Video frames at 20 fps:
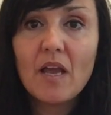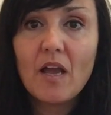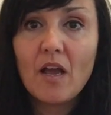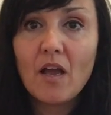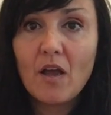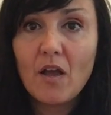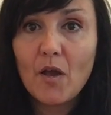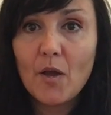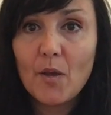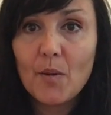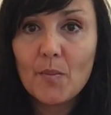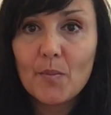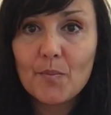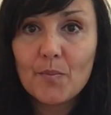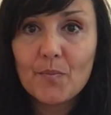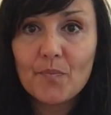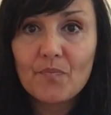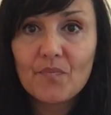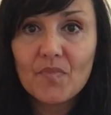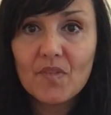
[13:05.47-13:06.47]

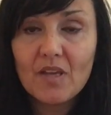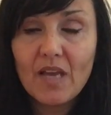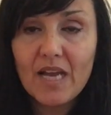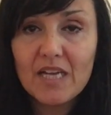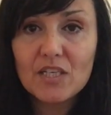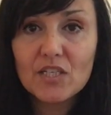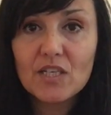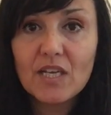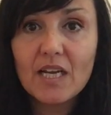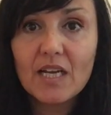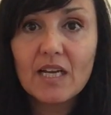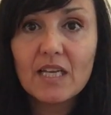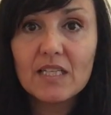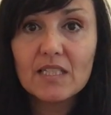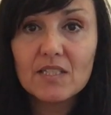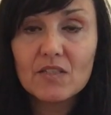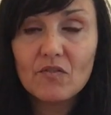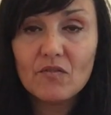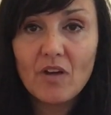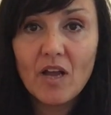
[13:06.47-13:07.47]
The hashtag
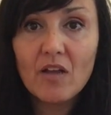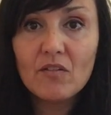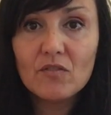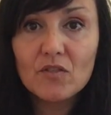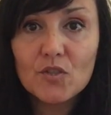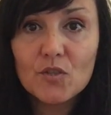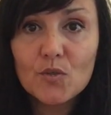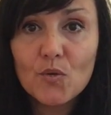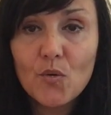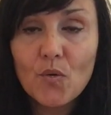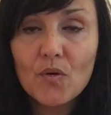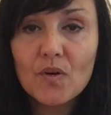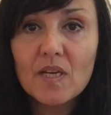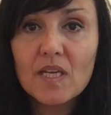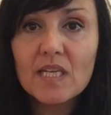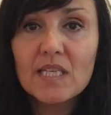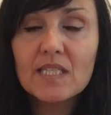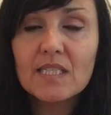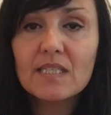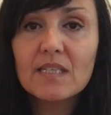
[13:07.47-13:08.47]
is Survivor
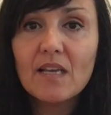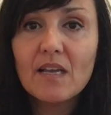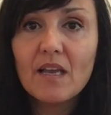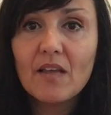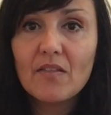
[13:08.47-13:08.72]
Stories.